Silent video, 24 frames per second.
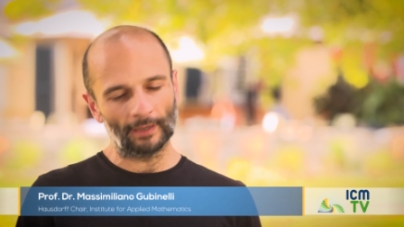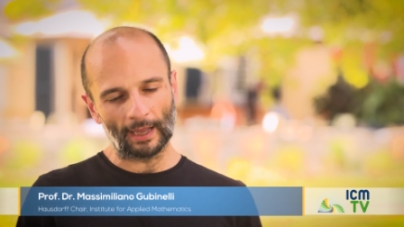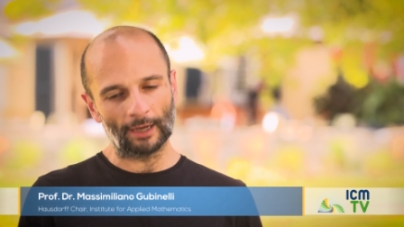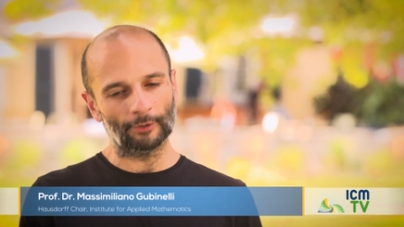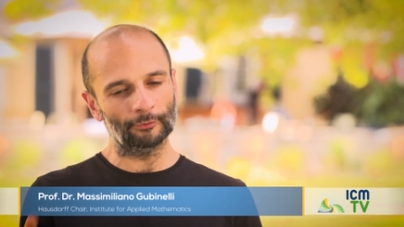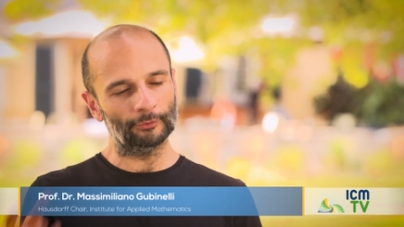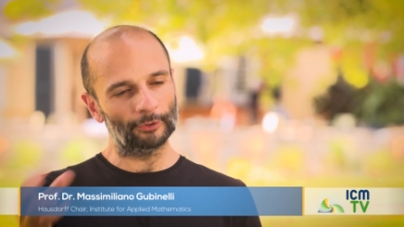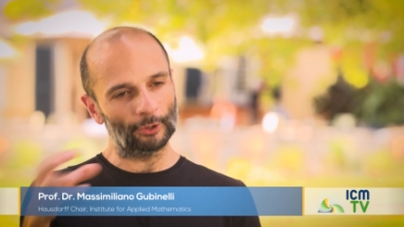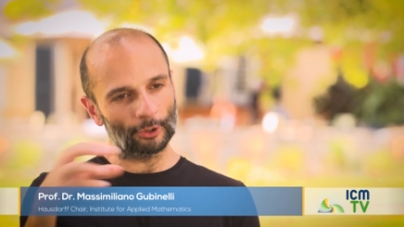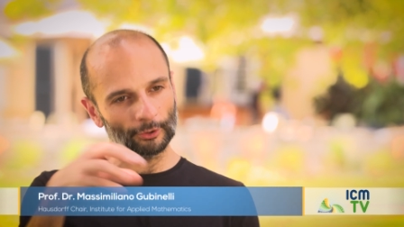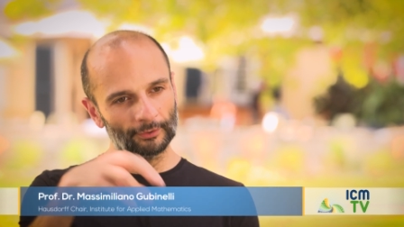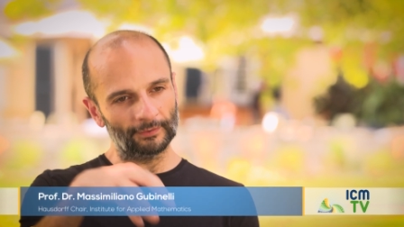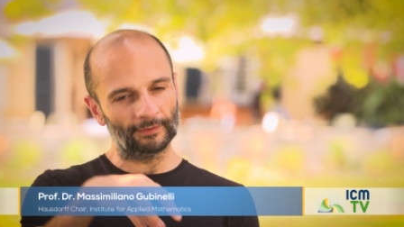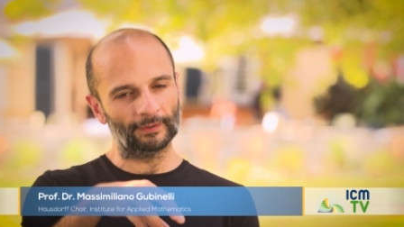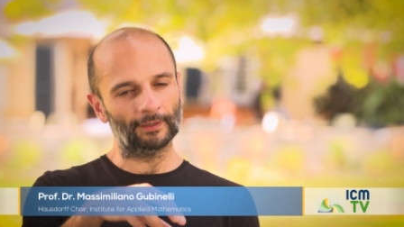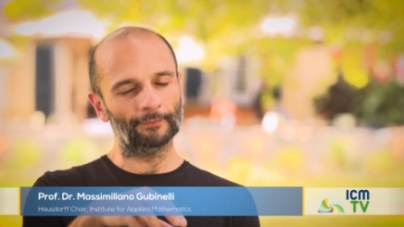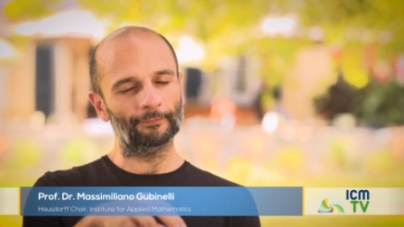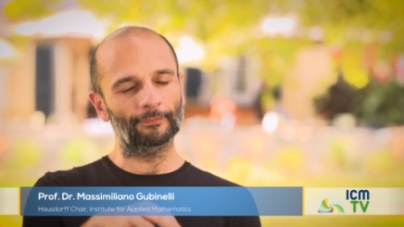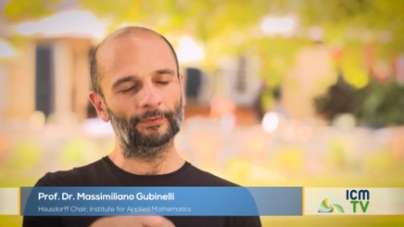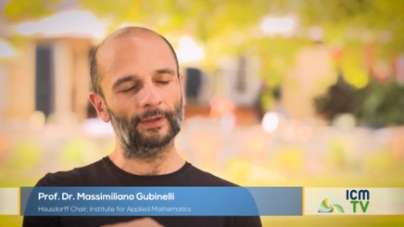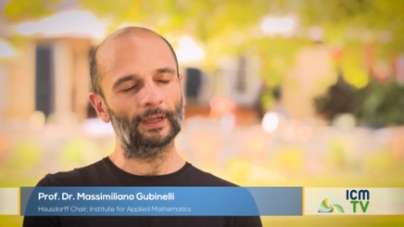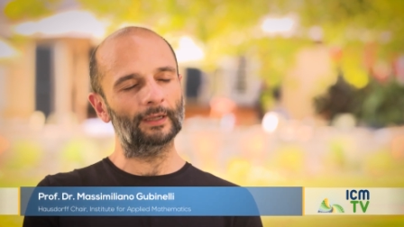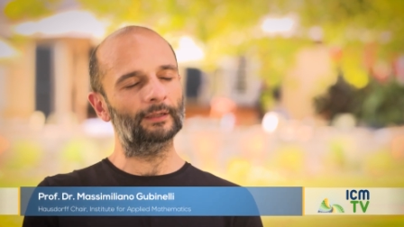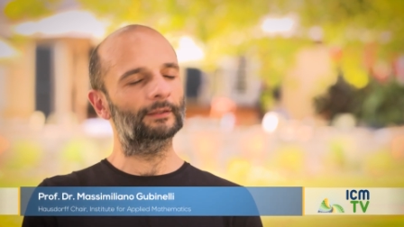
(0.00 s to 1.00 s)
how noise
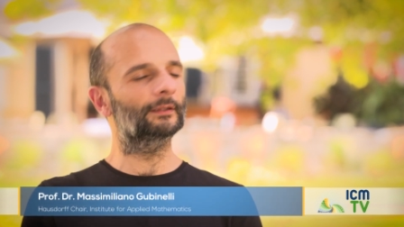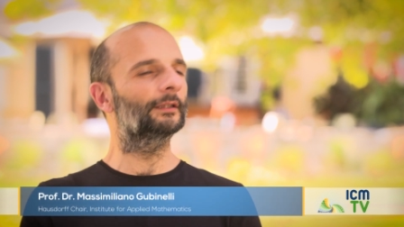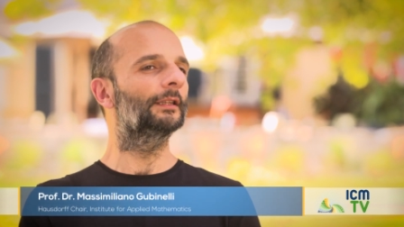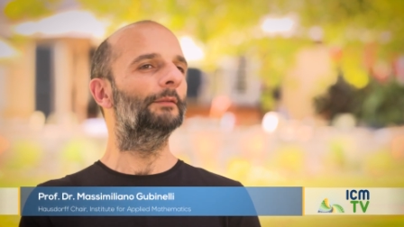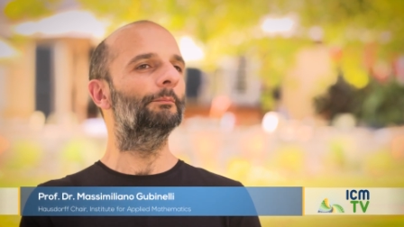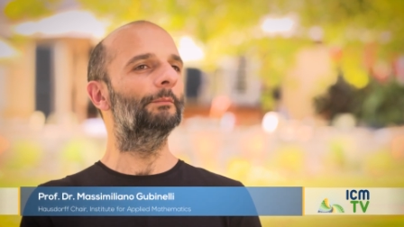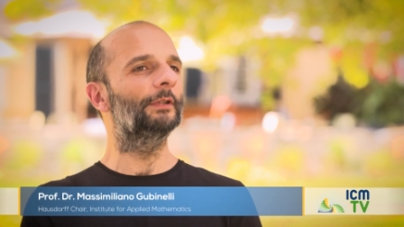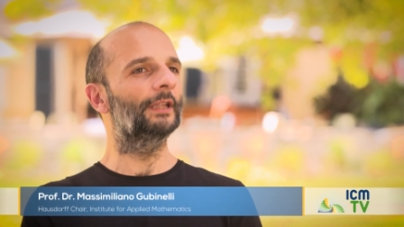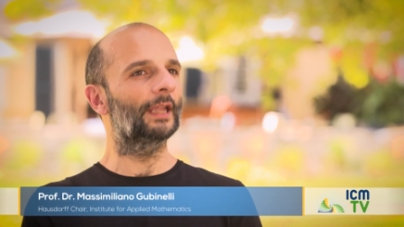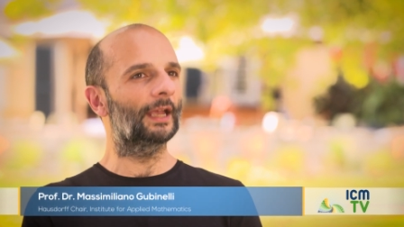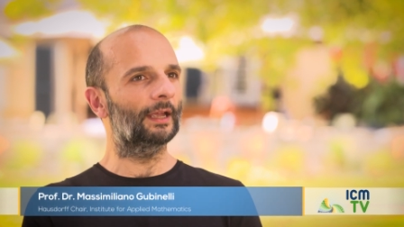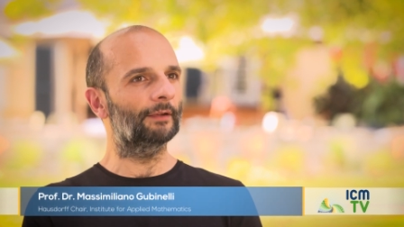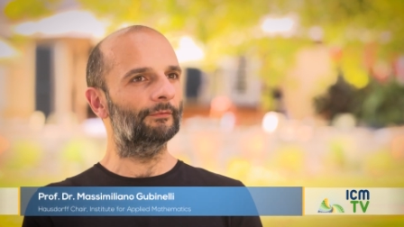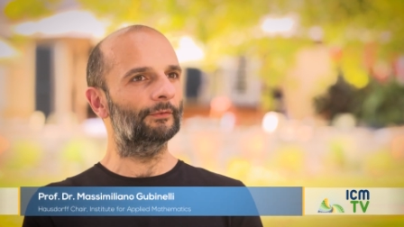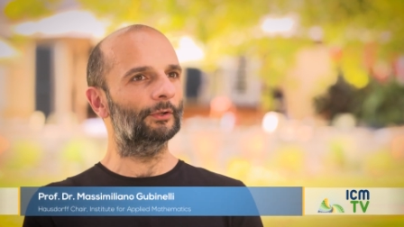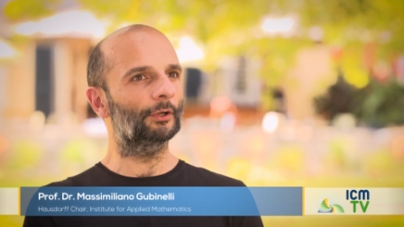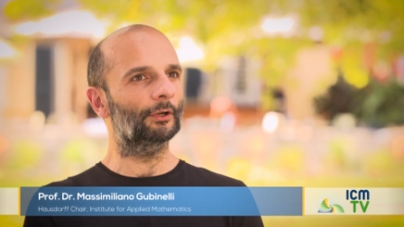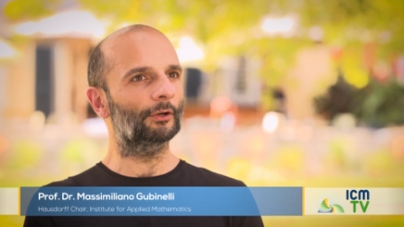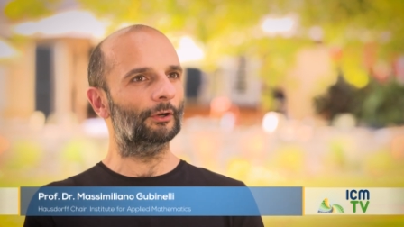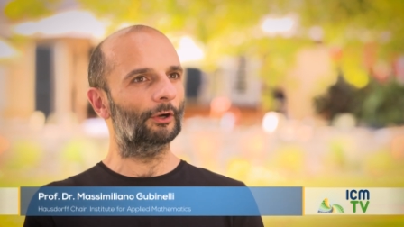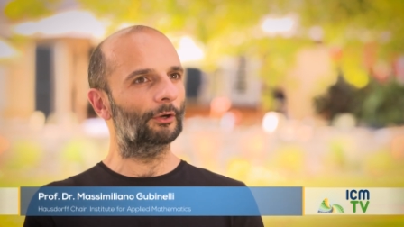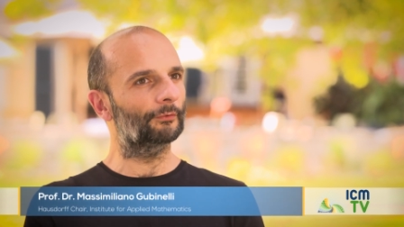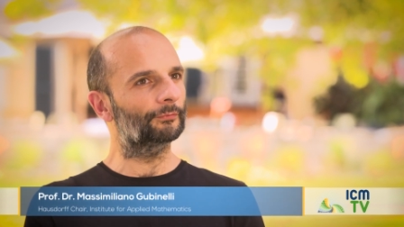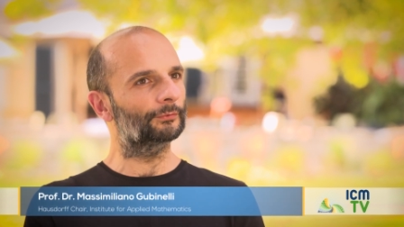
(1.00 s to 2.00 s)
affects the
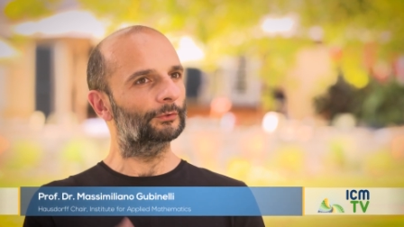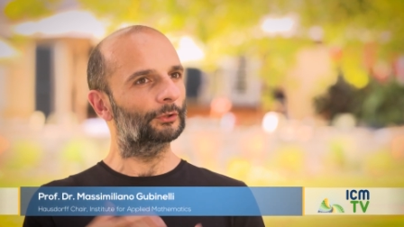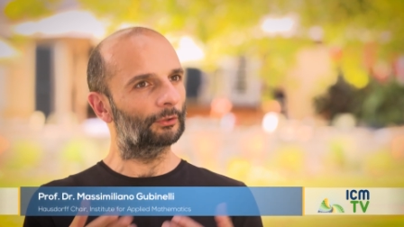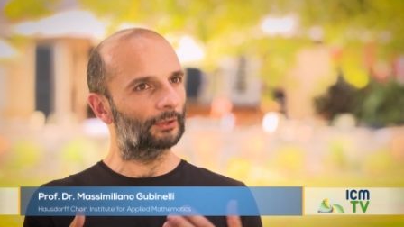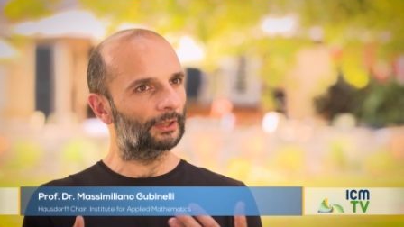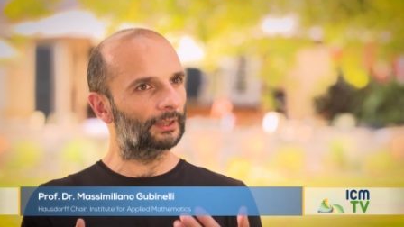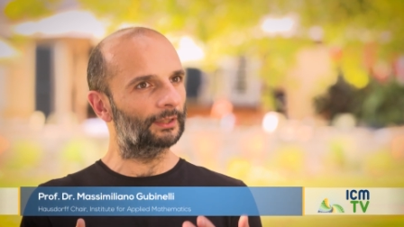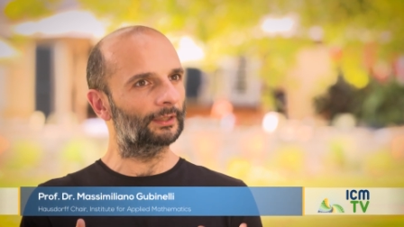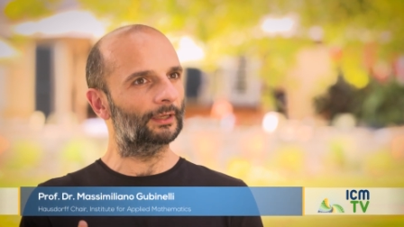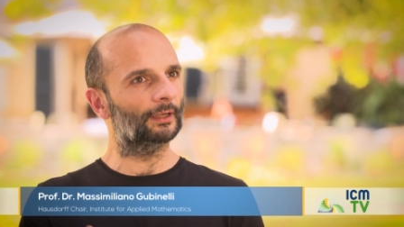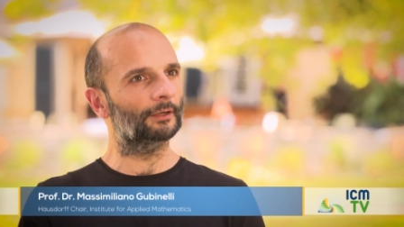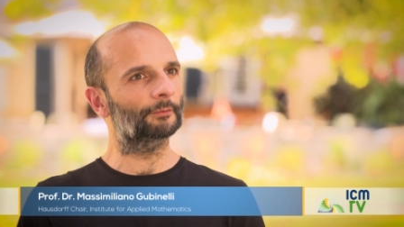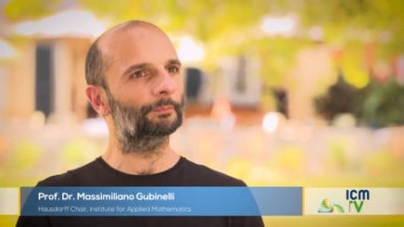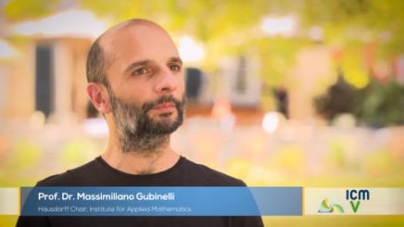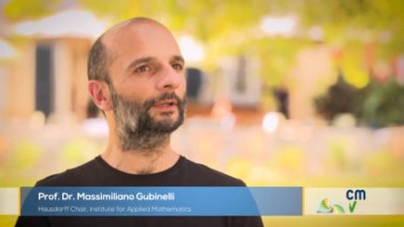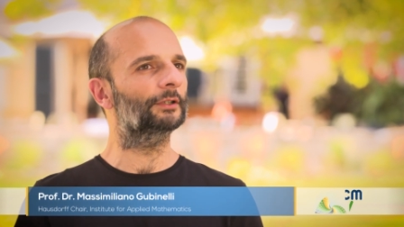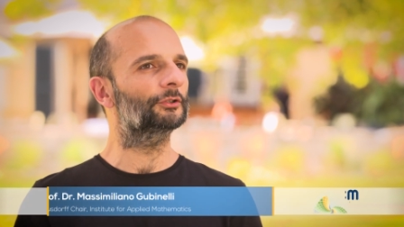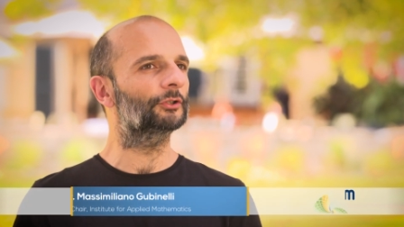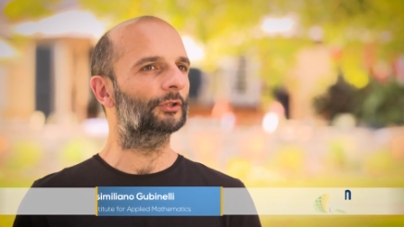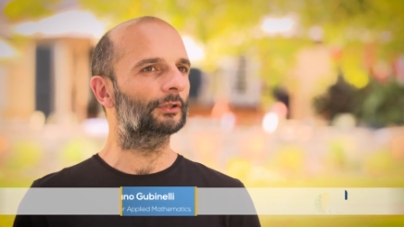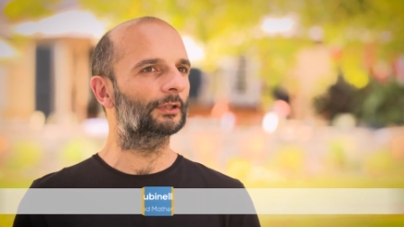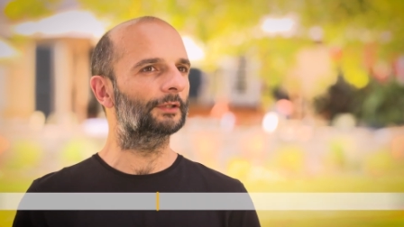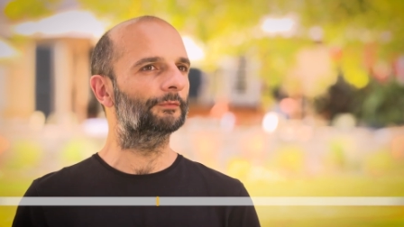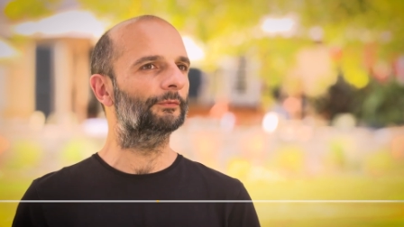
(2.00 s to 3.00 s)
behavior of nonlinear
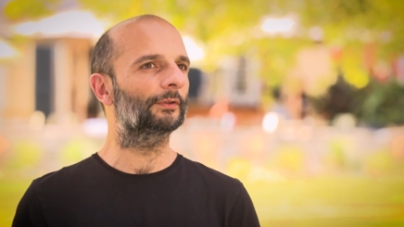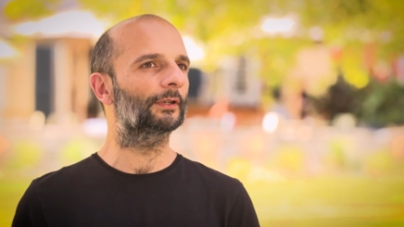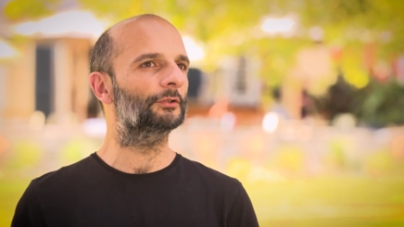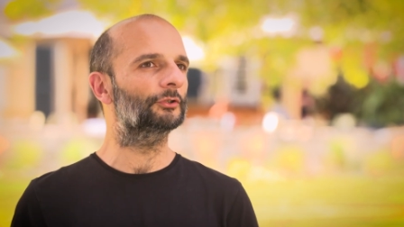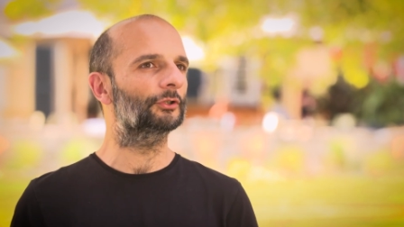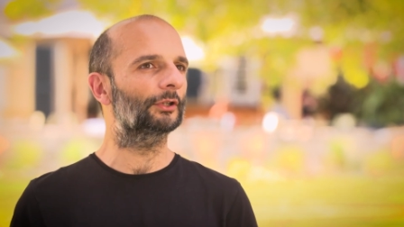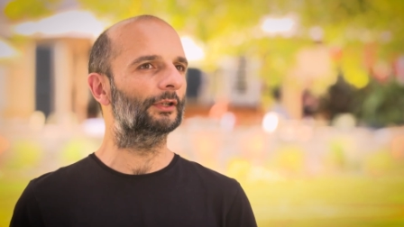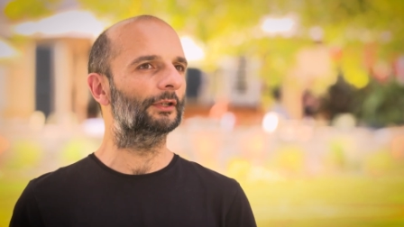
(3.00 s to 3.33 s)
partial differential